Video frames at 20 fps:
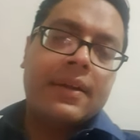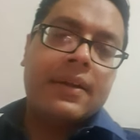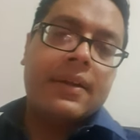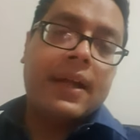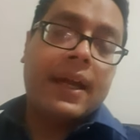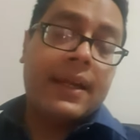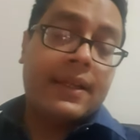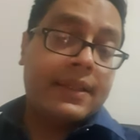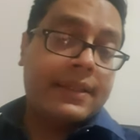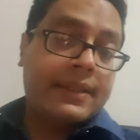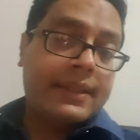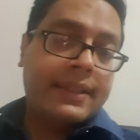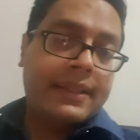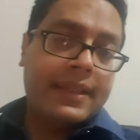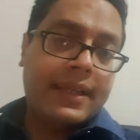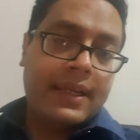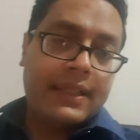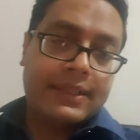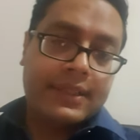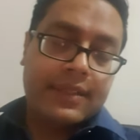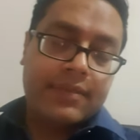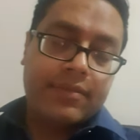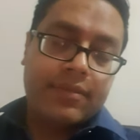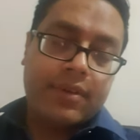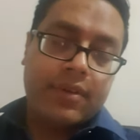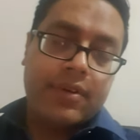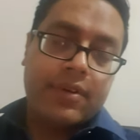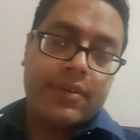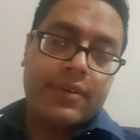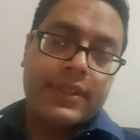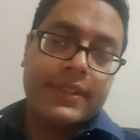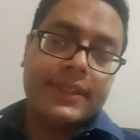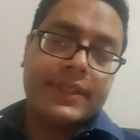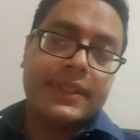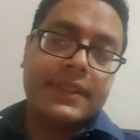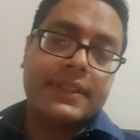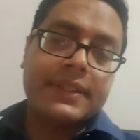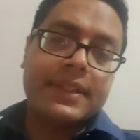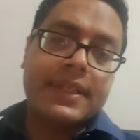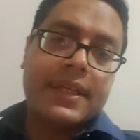another thing they ask i forgot to
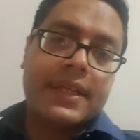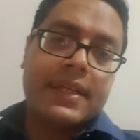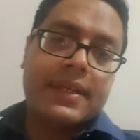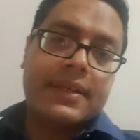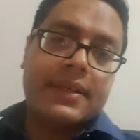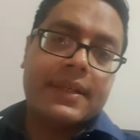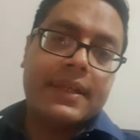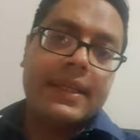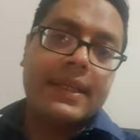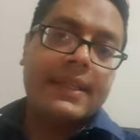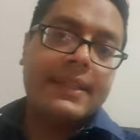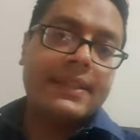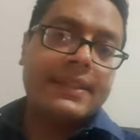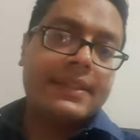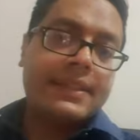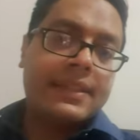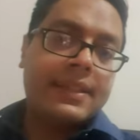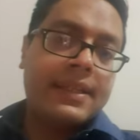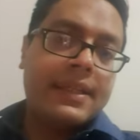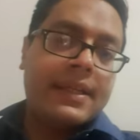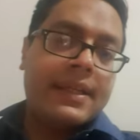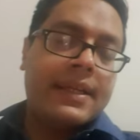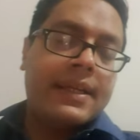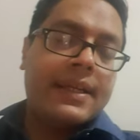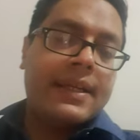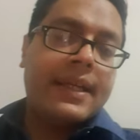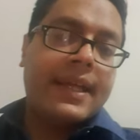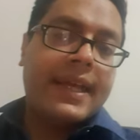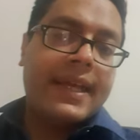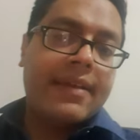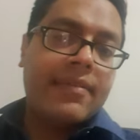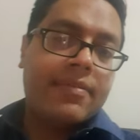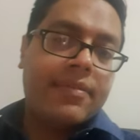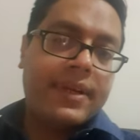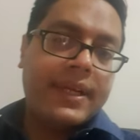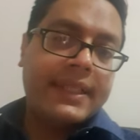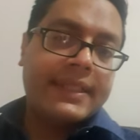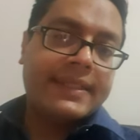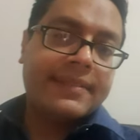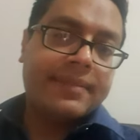discuss that is KF
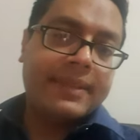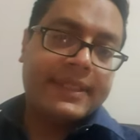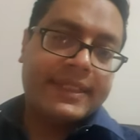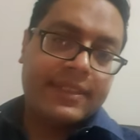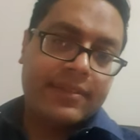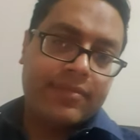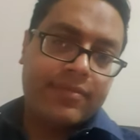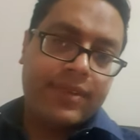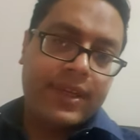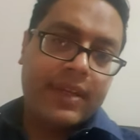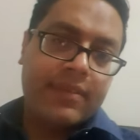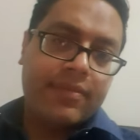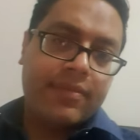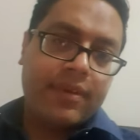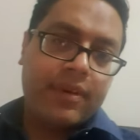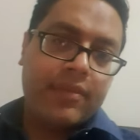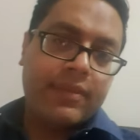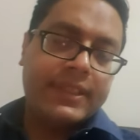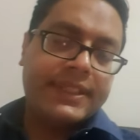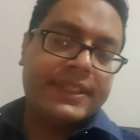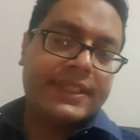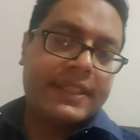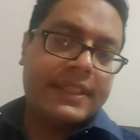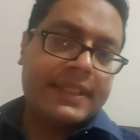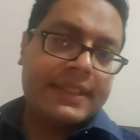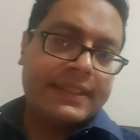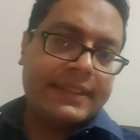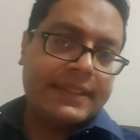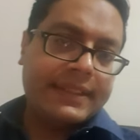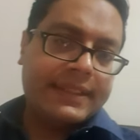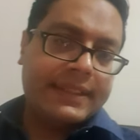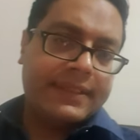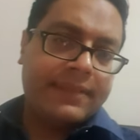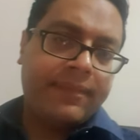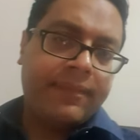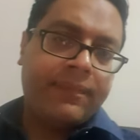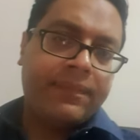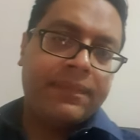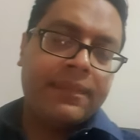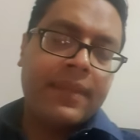ring specific for Wilson disease?
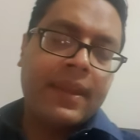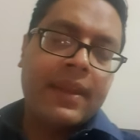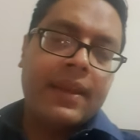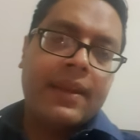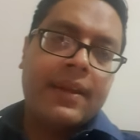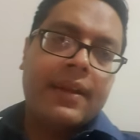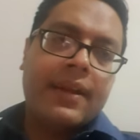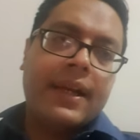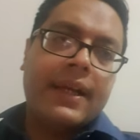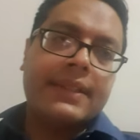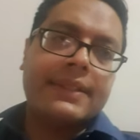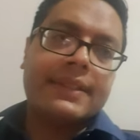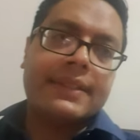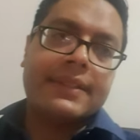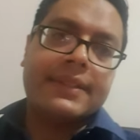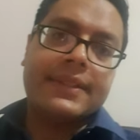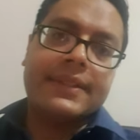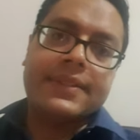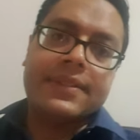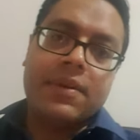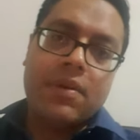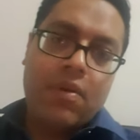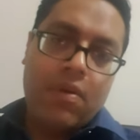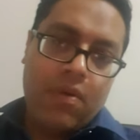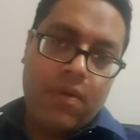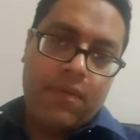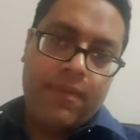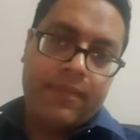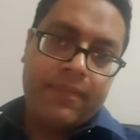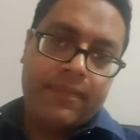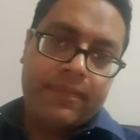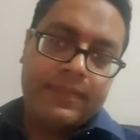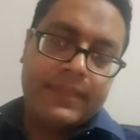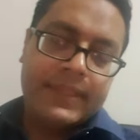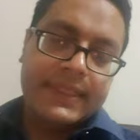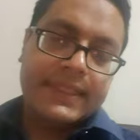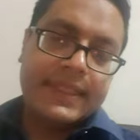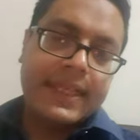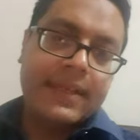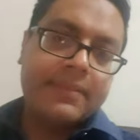Answer is no.
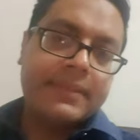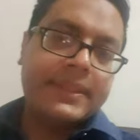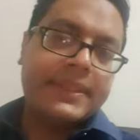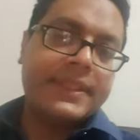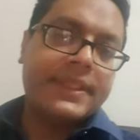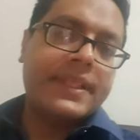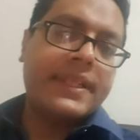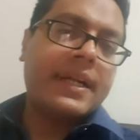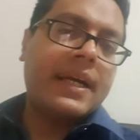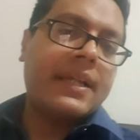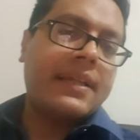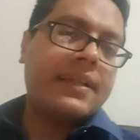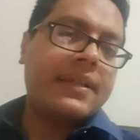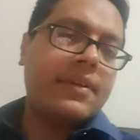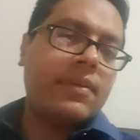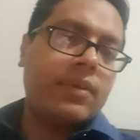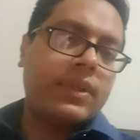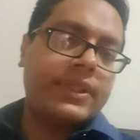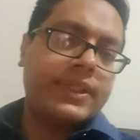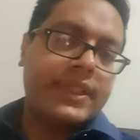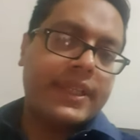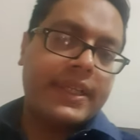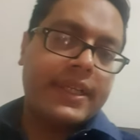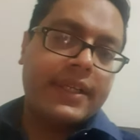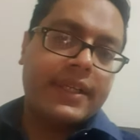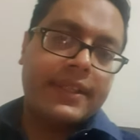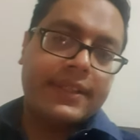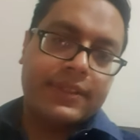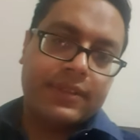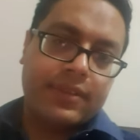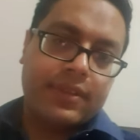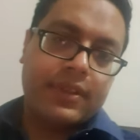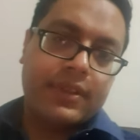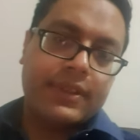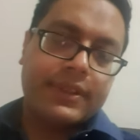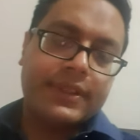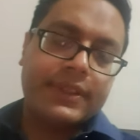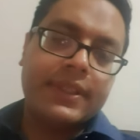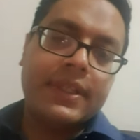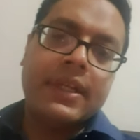This can be seen in other cholestatic
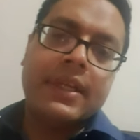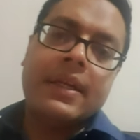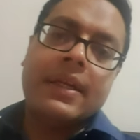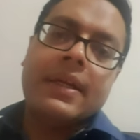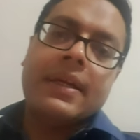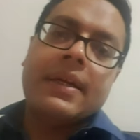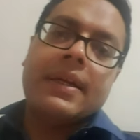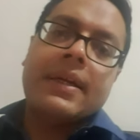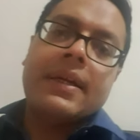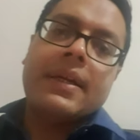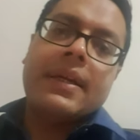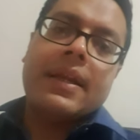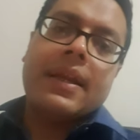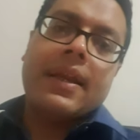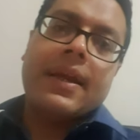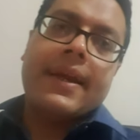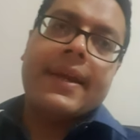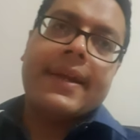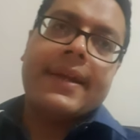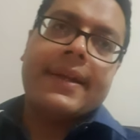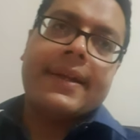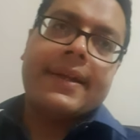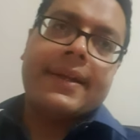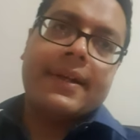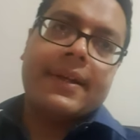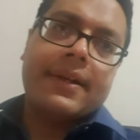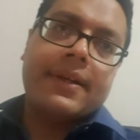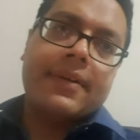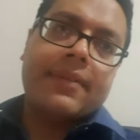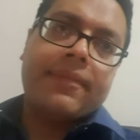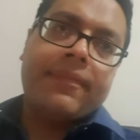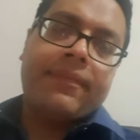disorders like uh,